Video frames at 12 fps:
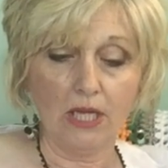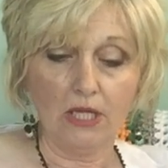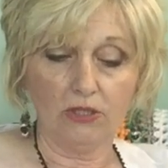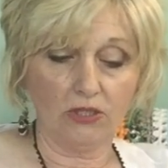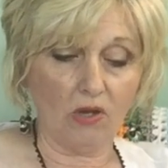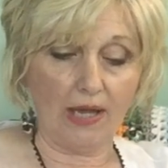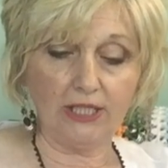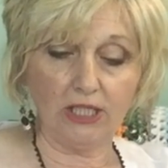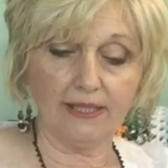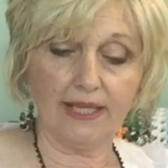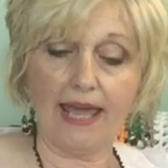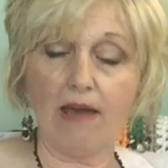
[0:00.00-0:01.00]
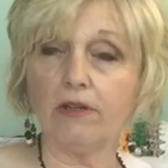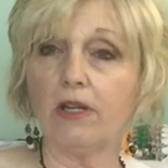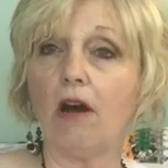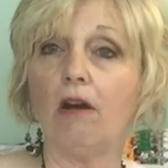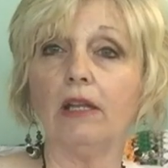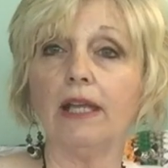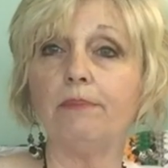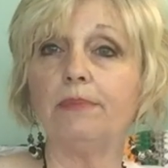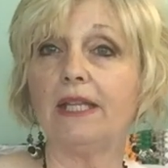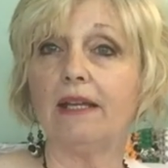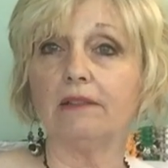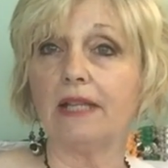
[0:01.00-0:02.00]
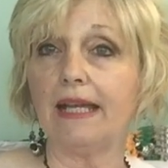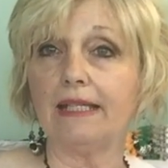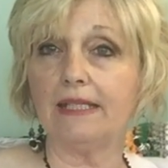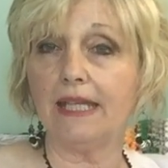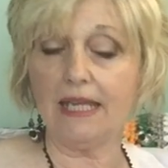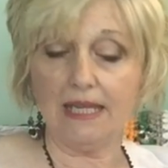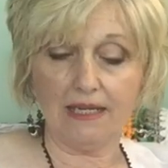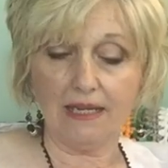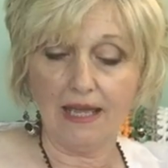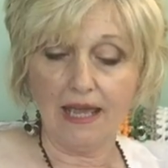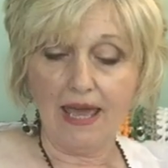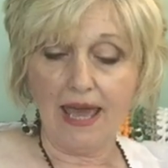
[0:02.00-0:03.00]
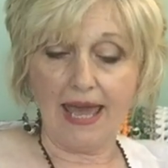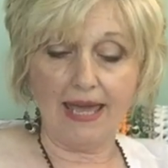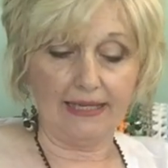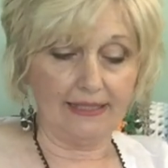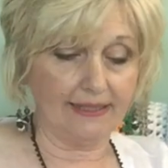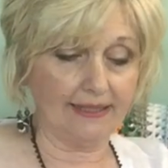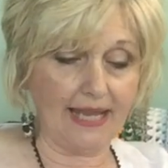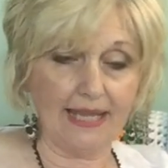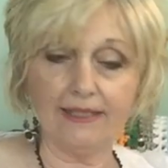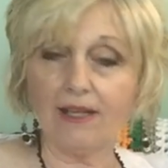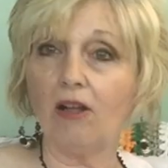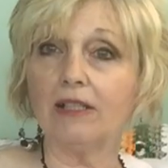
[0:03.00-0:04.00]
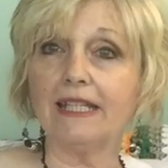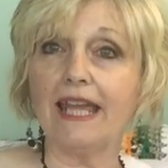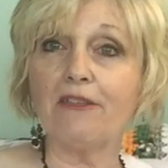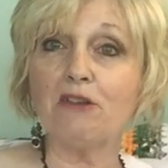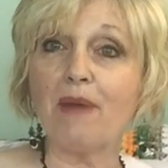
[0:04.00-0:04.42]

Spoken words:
So I just counted all up till 19, and it stays all together.